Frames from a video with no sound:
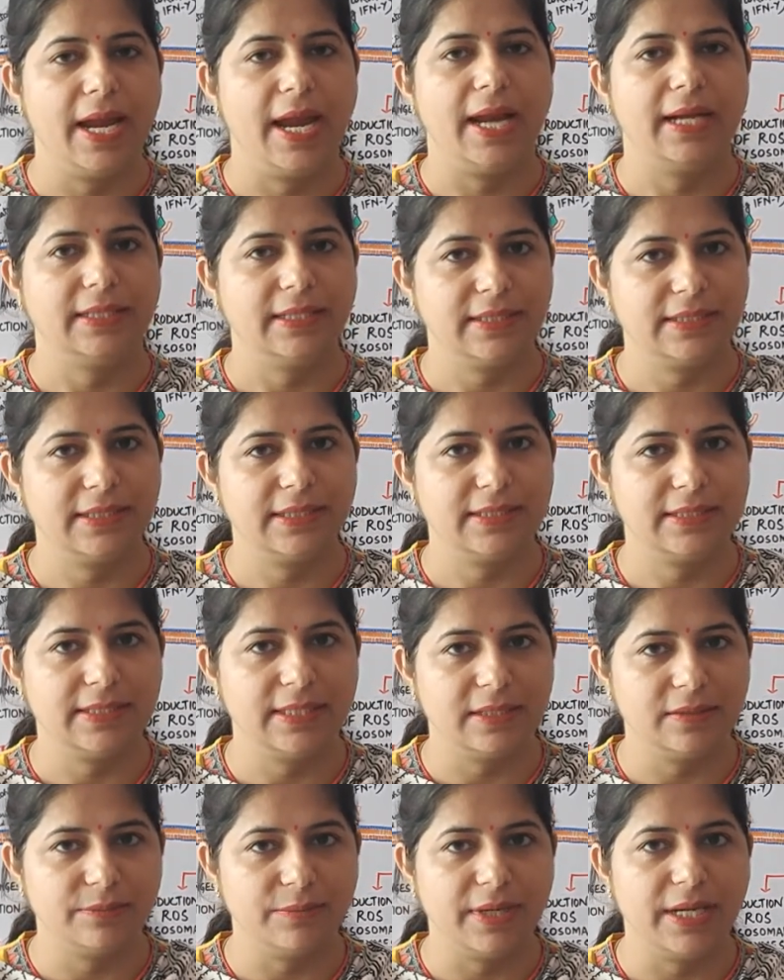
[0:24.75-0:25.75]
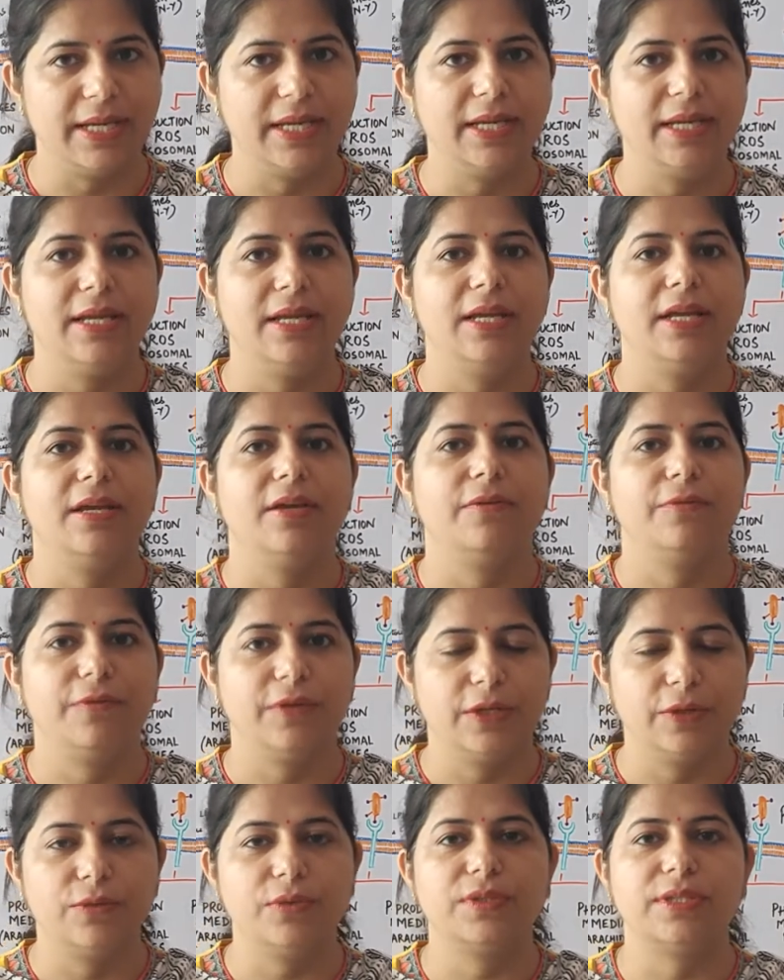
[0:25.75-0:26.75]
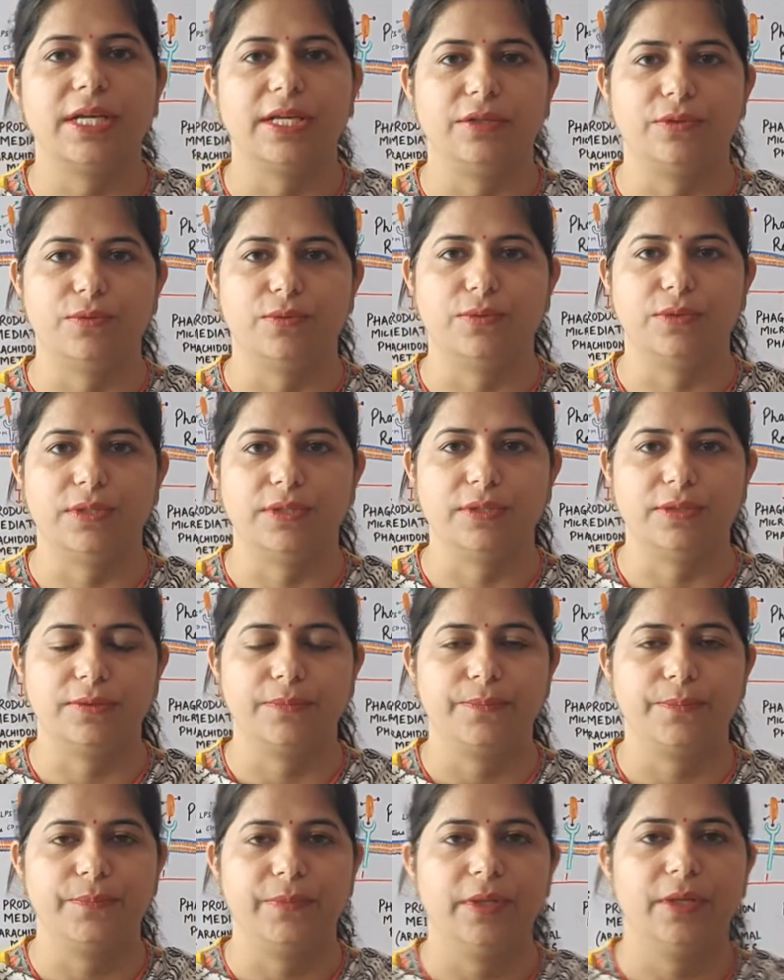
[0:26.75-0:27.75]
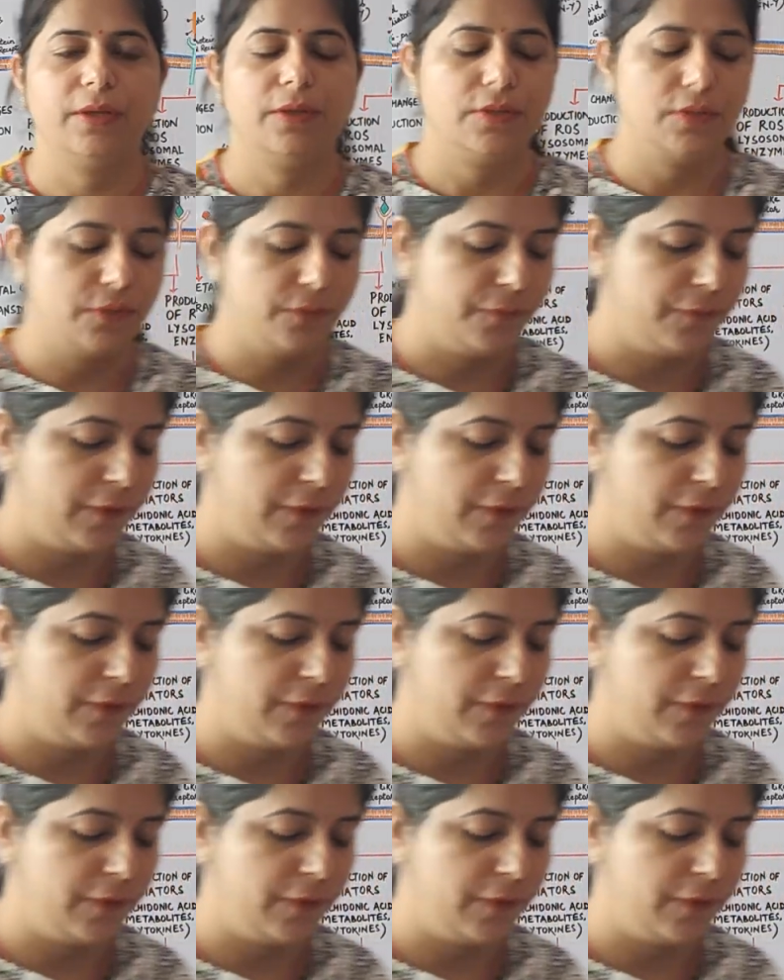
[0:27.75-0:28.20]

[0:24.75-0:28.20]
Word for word: and this is done by phagocytosis. So